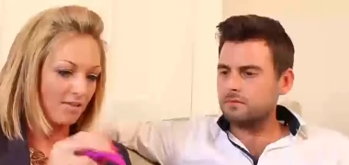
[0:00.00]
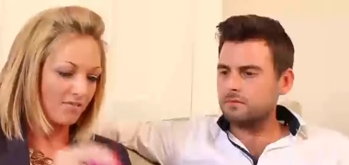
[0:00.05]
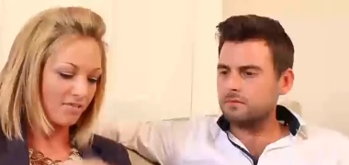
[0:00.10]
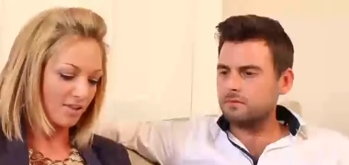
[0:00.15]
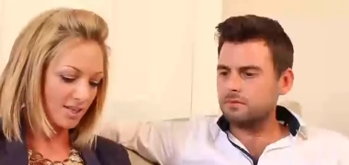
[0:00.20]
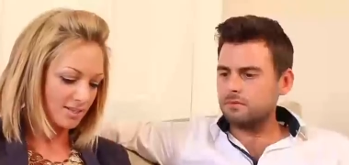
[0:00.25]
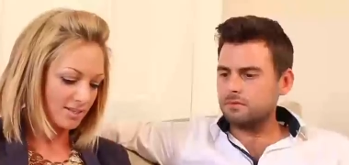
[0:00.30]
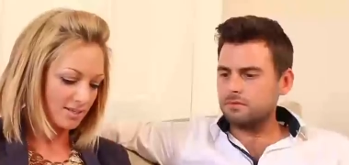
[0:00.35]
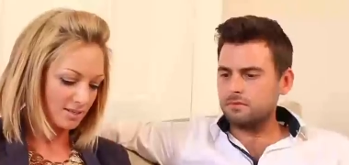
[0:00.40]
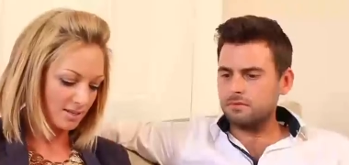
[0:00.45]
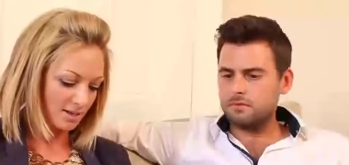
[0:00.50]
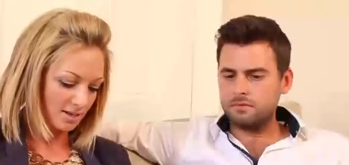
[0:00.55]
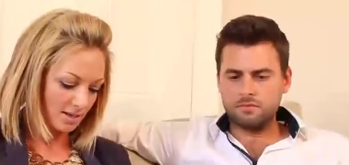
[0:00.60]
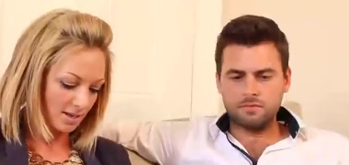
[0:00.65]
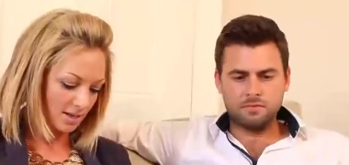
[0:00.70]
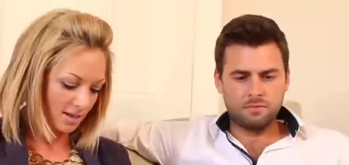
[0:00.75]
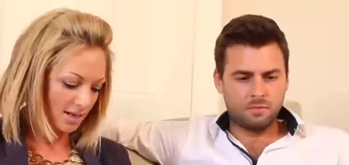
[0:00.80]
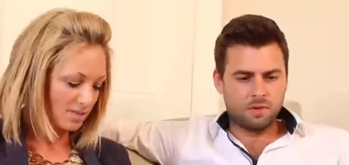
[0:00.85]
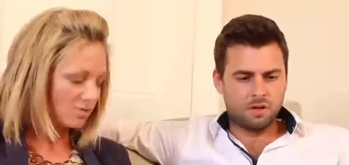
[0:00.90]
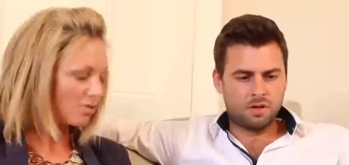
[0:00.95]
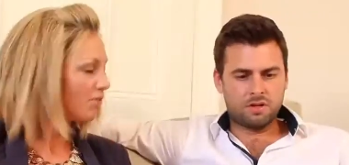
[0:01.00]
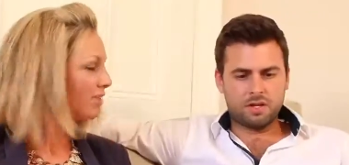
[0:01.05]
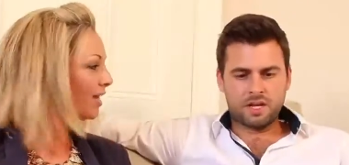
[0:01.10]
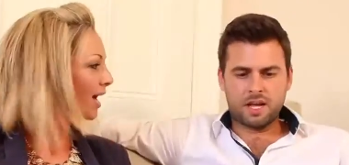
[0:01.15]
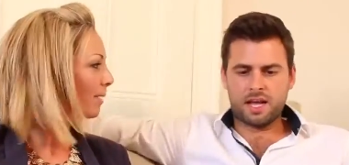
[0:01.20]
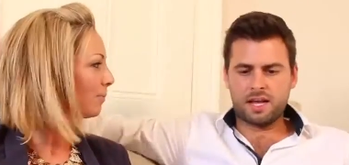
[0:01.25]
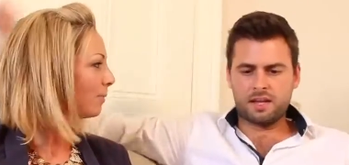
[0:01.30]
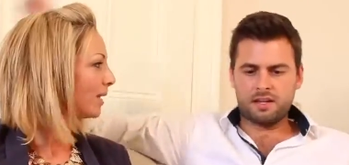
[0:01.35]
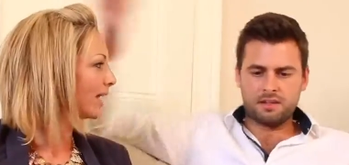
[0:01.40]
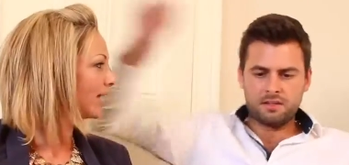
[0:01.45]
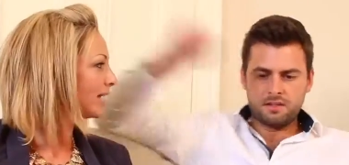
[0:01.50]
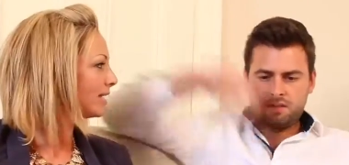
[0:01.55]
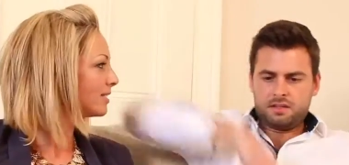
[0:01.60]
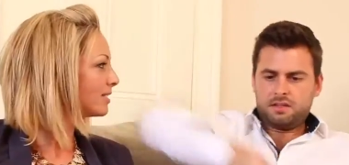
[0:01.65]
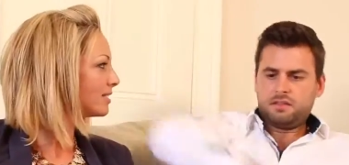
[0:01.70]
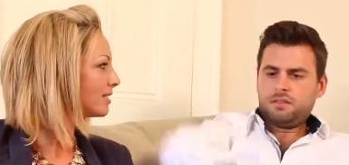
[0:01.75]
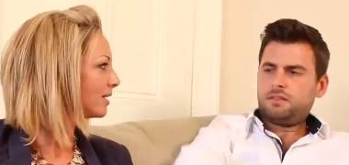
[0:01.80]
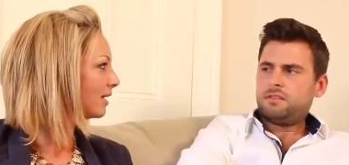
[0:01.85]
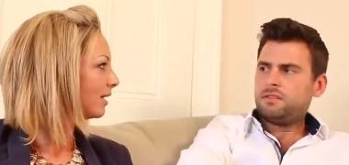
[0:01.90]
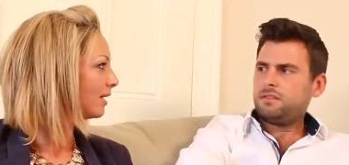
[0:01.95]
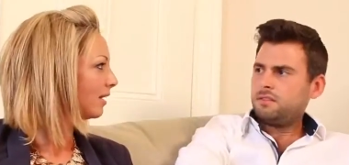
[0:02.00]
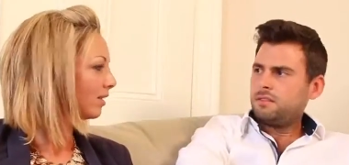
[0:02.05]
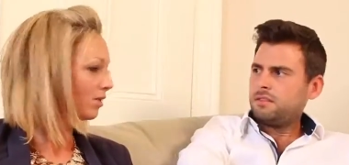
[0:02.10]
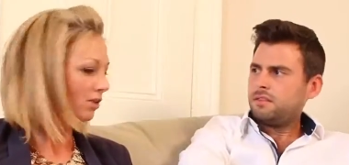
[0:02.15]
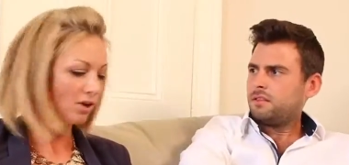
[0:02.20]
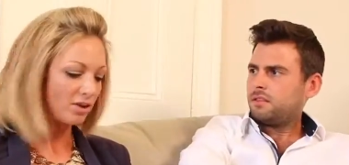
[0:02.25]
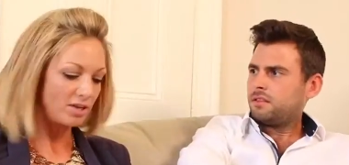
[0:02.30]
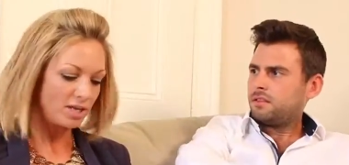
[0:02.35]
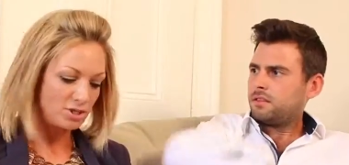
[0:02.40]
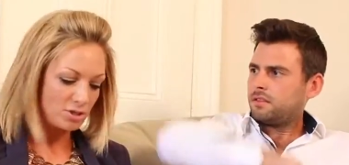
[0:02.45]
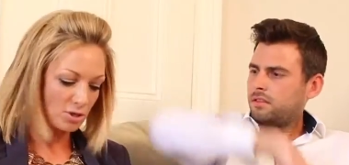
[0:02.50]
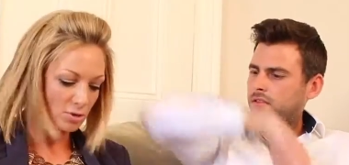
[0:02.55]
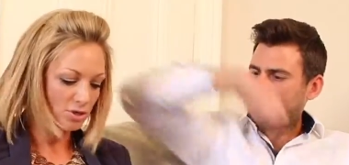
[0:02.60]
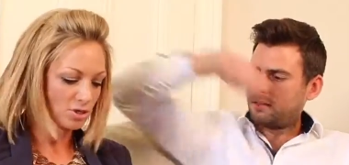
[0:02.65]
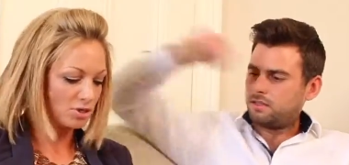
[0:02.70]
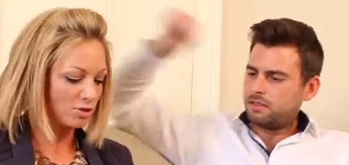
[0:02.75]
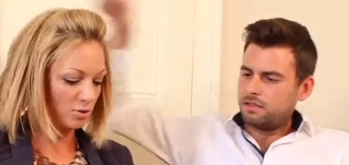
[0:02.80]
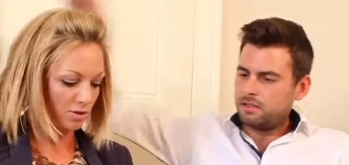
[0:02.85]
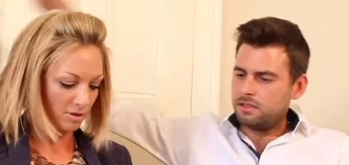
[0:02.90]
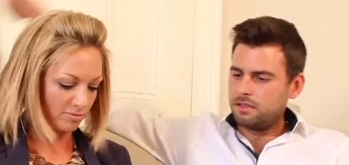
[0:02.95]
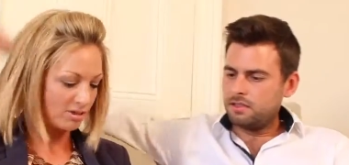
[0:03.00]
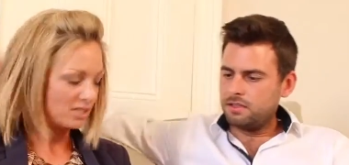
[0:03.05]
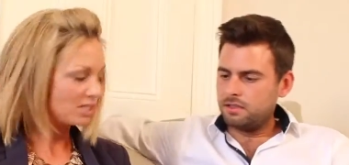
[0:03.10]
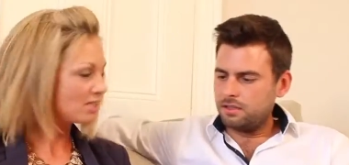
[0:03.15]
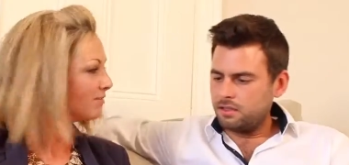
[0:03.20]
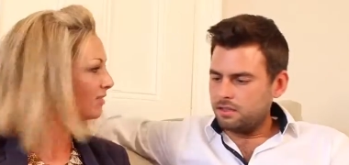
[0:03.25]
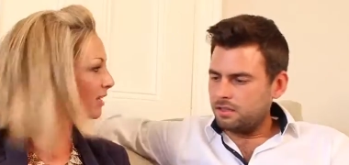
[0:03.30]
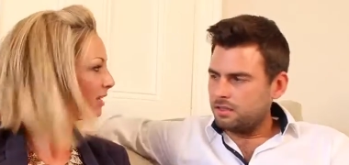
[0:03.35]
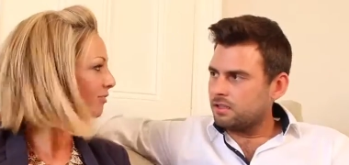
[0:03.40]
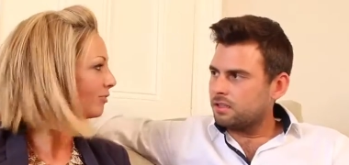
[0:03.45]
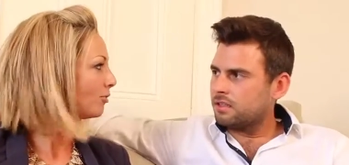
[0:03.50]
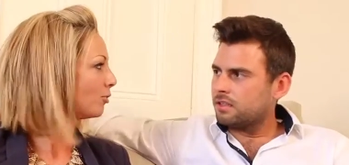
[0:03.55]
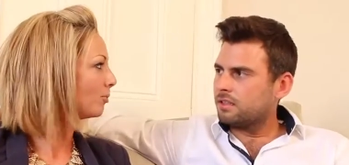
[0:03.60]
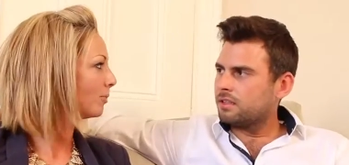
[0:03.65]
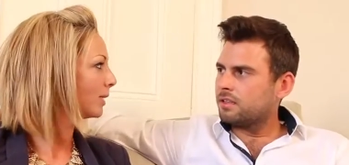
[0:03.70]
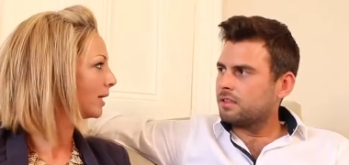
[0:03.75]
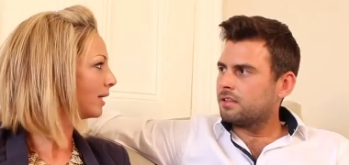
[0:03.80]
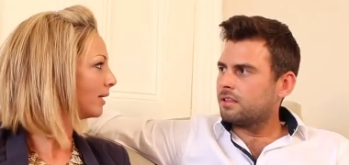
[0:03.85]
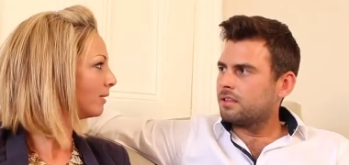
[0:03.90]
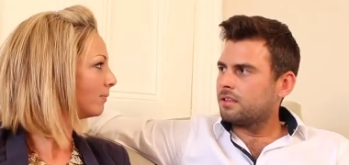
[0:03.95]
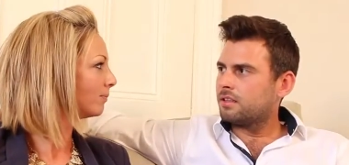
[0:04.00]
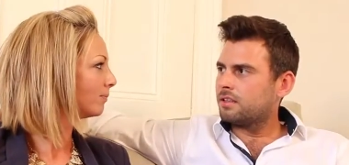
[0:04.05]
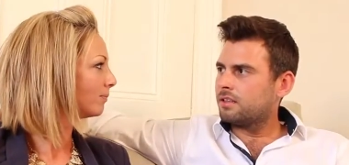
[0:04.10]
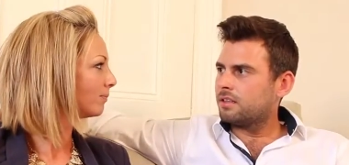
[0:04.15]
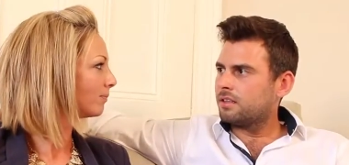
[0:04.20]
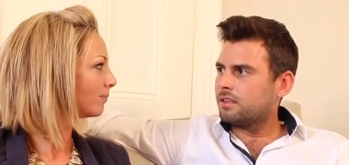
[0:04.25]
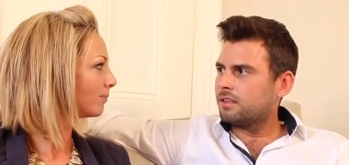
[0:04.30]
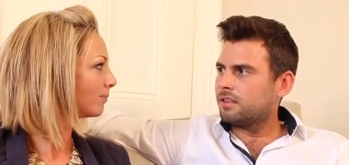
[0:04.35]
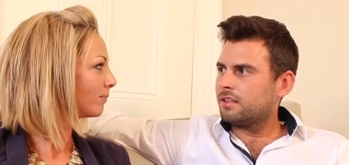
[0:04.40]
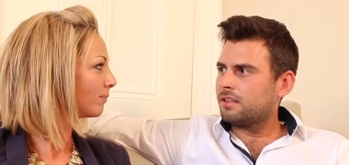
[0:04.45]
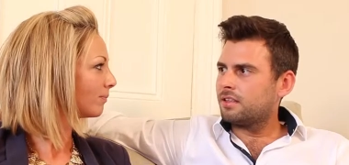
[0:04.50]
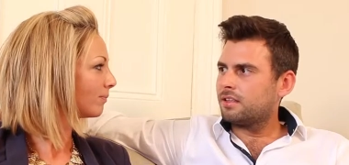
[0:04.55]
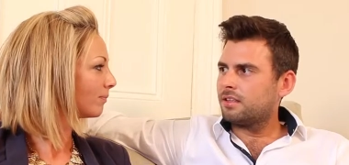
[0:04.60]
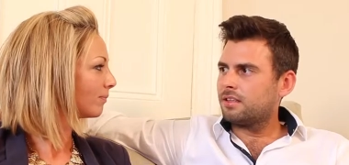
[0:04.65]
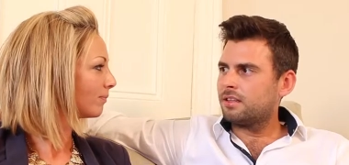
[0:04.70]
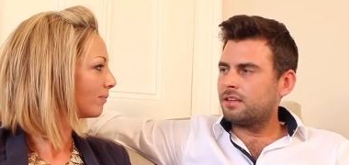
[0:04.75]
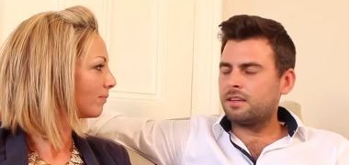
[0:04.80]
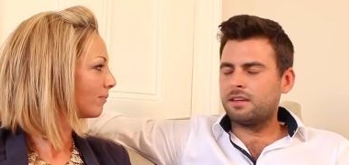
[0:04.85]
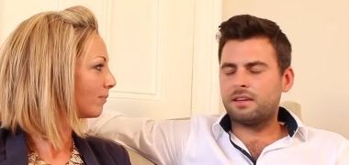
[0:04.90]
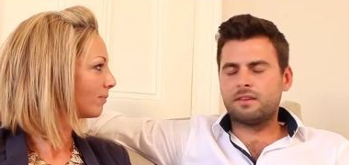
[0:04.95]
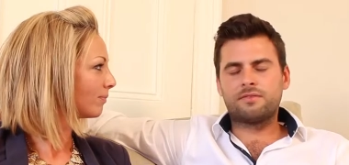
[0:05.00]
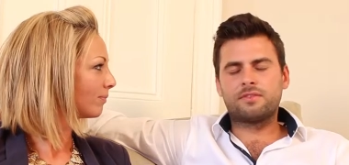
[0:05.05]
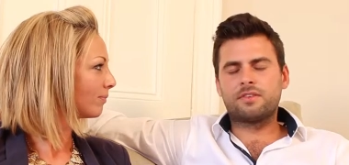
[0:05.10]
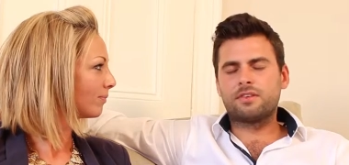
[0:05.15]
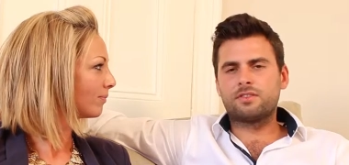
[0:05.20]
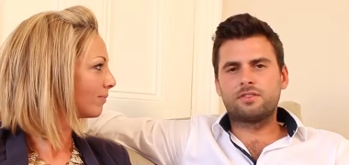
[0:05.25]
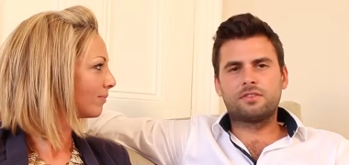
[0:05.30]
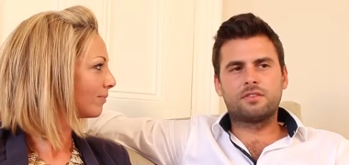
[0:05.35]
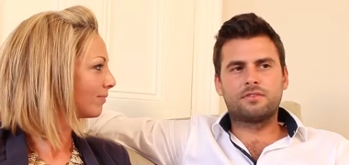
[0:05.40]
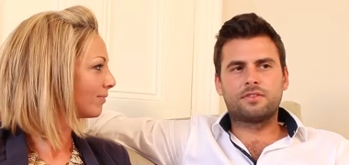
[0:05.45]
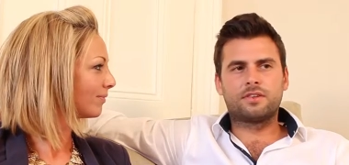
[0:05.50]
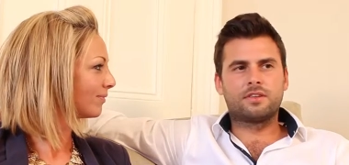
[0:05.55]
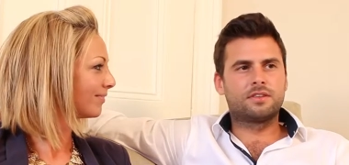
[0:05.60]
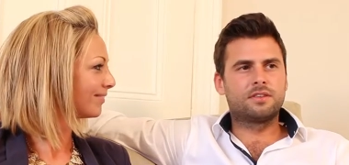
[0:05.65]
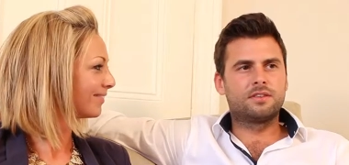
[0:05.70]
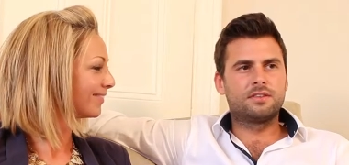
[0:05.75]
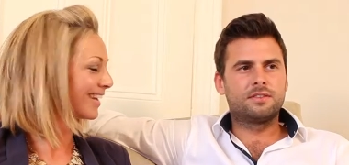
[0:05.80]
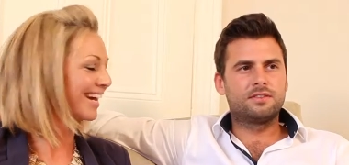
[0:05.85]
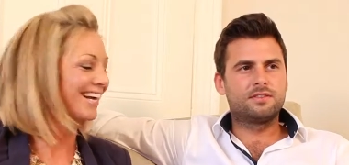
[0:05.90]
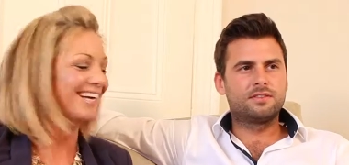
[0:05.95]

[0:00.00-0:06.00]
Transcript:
Speaker 1: If this is One on that pound. place, I need you to do the rest of it for me.
Speaker 2: Uh, I've got stuff on.